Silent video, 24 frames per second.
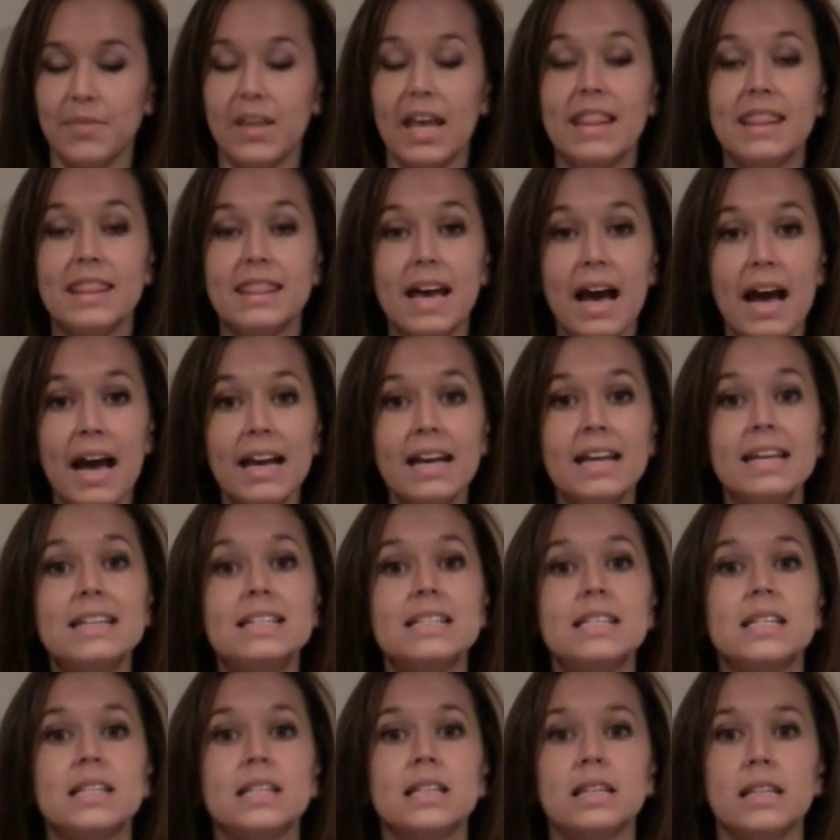and that
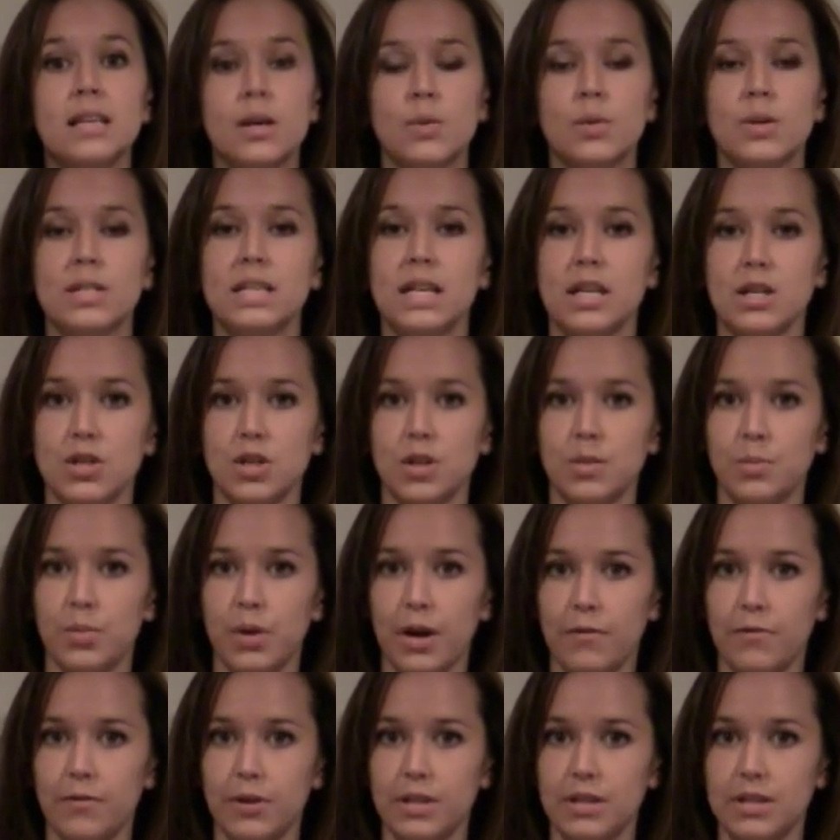is the liquidation
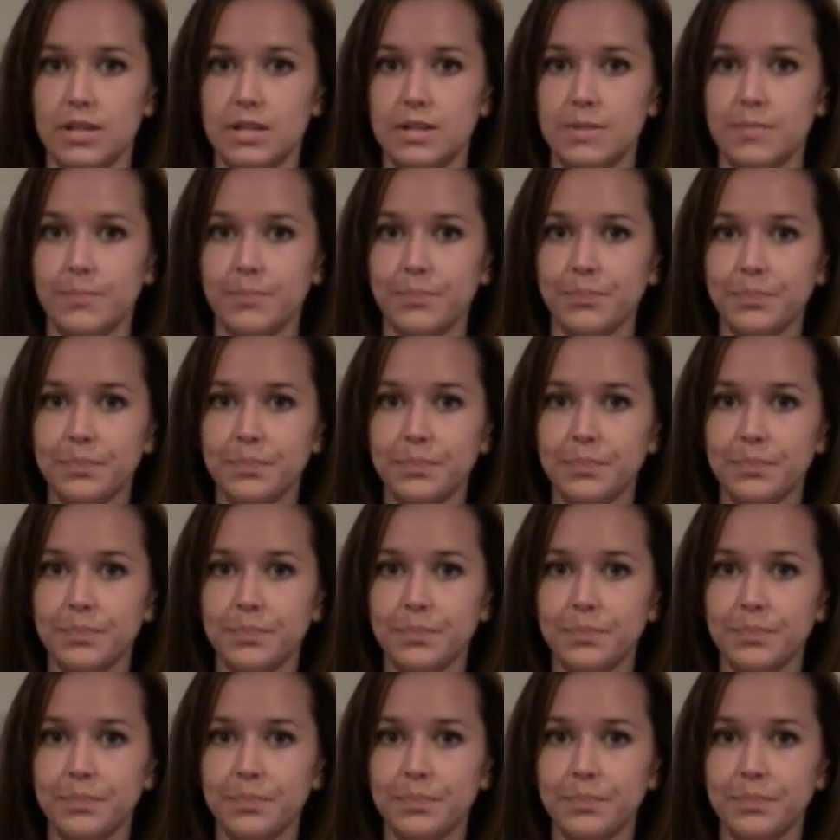preference.